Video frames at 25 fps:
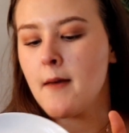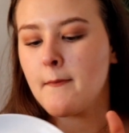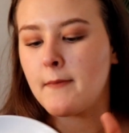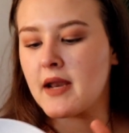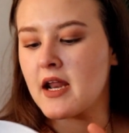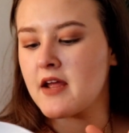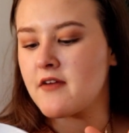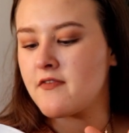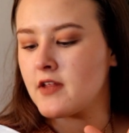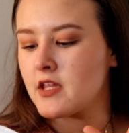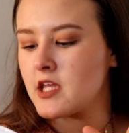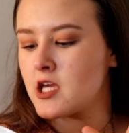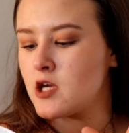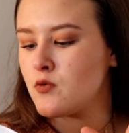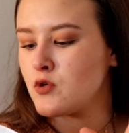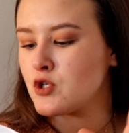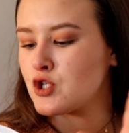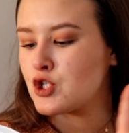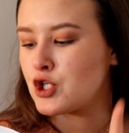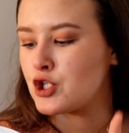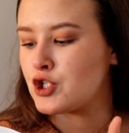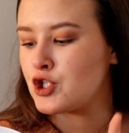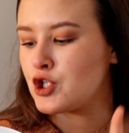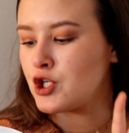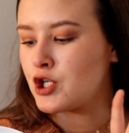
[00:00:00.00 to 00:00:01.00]
But I felt like it
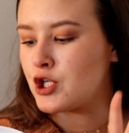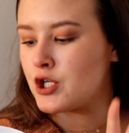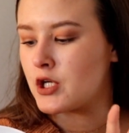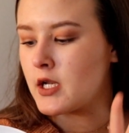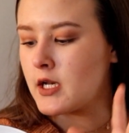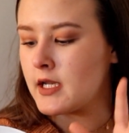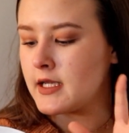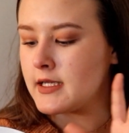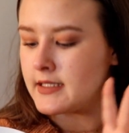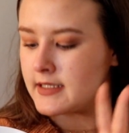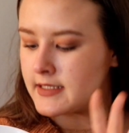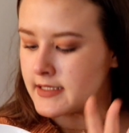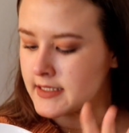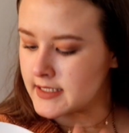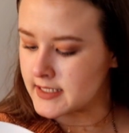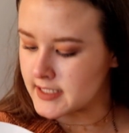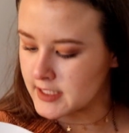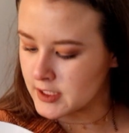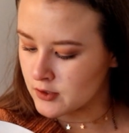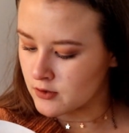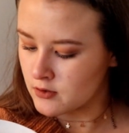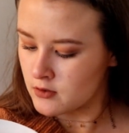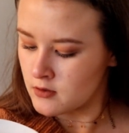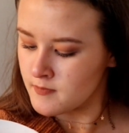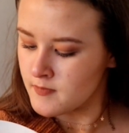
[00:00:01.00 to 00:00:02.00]
was such a good
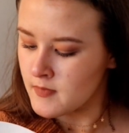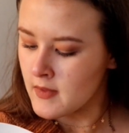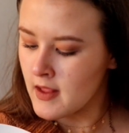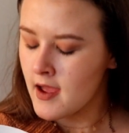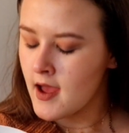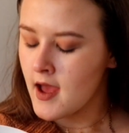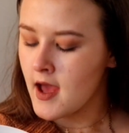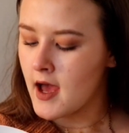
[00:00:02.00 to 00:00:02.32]
deal.